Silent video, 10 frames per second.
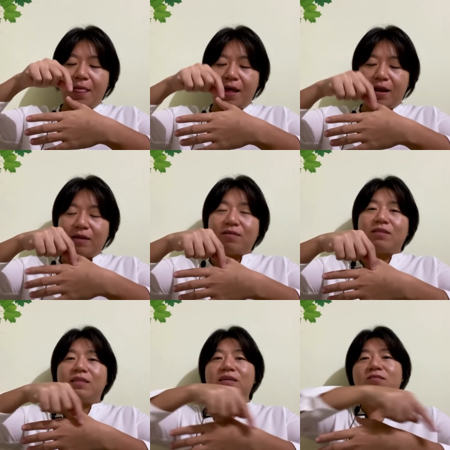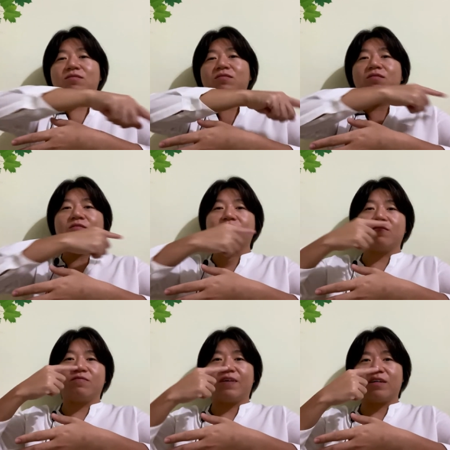it is a
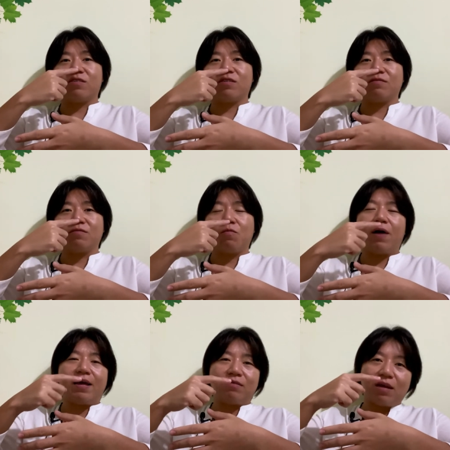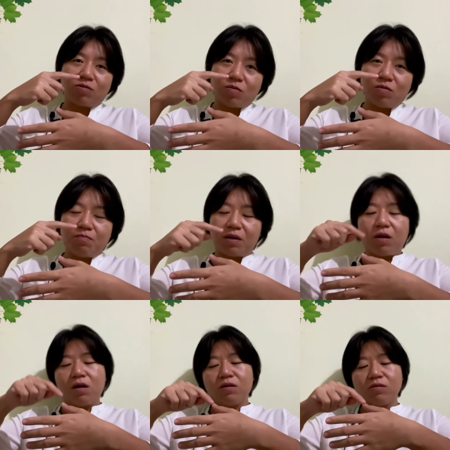distal function. Why is that so?
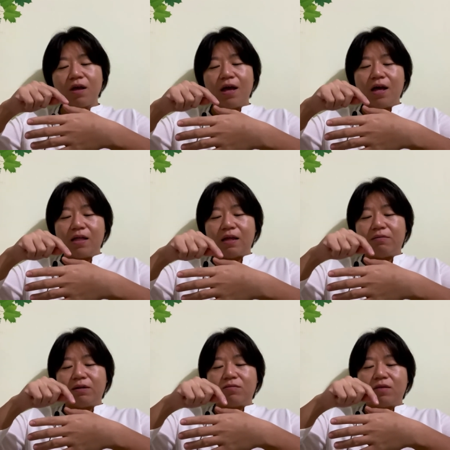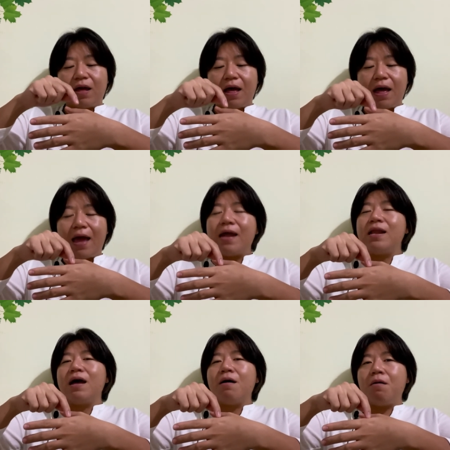Because there is a,
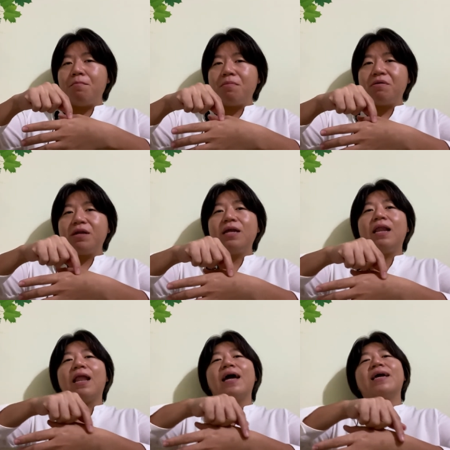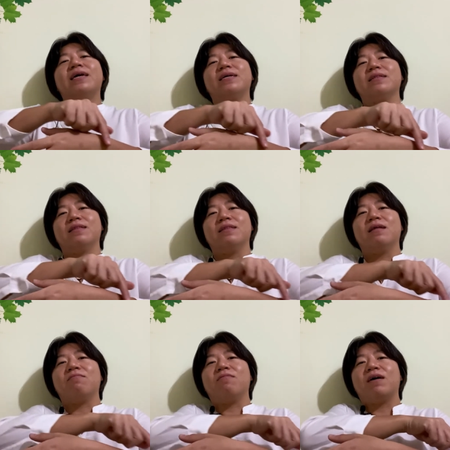a meridian line
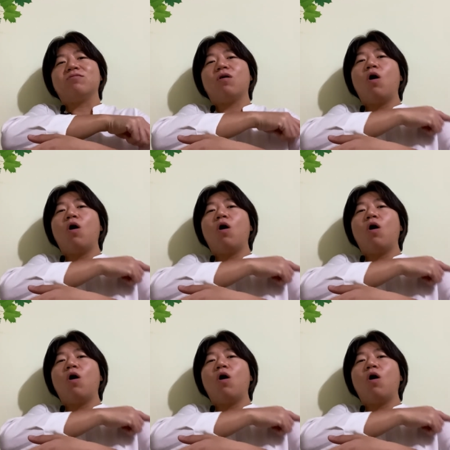that runs